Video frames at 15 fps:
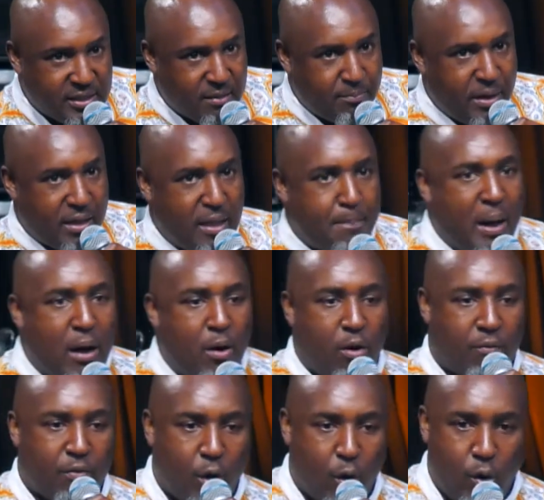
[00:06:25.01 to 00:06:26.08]
by the power
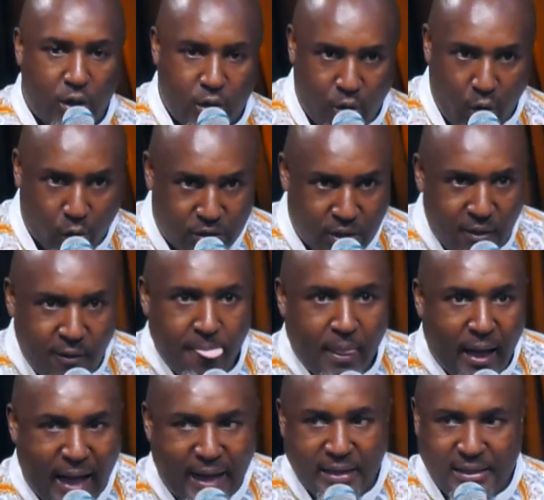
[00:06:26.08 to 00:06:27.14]
of the Holy Ghost,
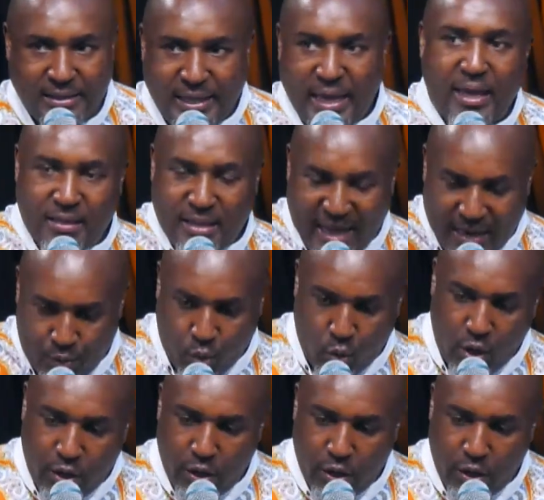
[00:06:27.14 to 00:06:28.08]
I take that word,